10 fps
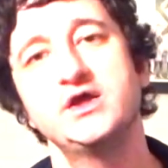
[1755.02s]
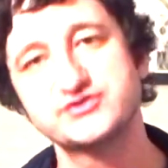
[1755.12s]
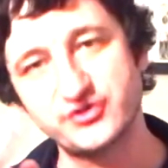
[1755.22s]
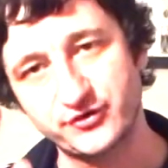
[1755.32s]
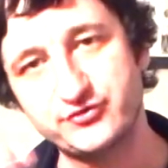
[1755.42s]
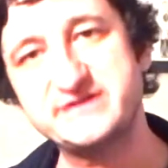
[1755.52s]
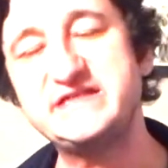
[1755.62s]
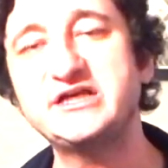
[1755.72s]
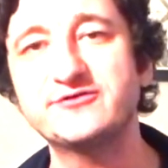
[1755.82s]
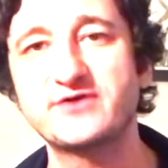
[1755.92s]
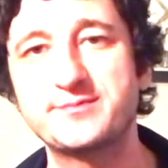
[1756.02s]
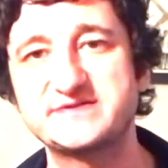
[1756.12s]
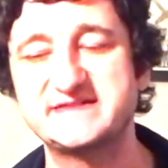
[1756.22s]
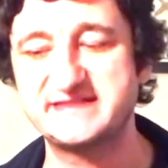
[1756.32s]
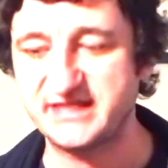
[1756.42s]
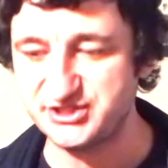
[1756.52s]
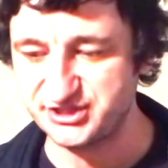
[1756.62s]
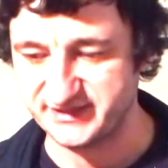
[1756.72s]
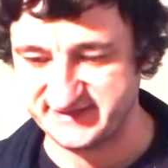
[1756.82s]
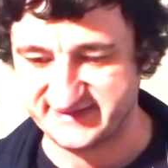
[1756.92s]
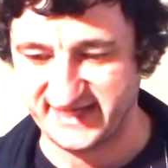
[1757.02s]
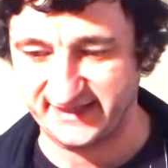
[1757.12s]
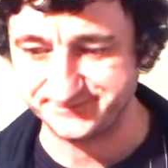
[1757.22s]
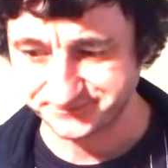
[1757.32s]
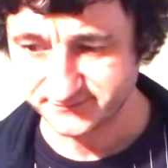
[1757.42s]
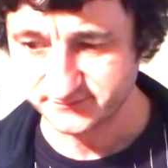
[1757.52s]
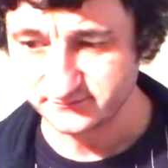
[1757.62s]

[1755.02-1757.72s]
So the critique of representation is that,